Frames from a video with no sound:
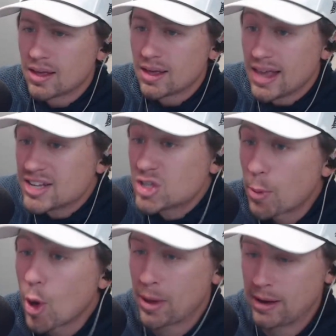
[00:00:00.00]
is their
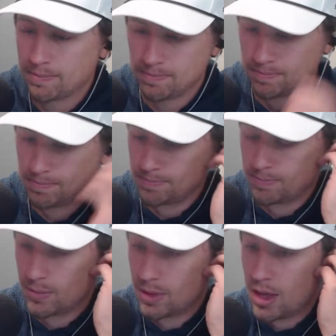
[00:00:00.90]
bullpen.
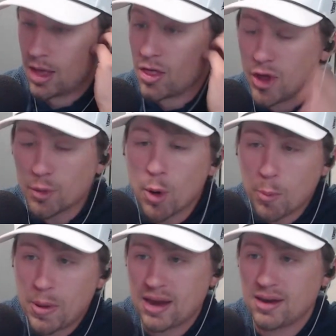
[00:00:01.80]
Their
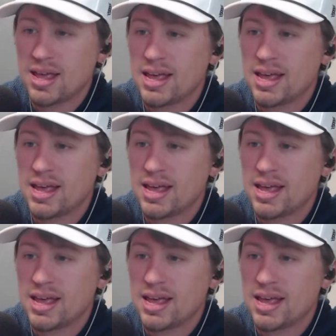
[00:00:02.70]
bullpen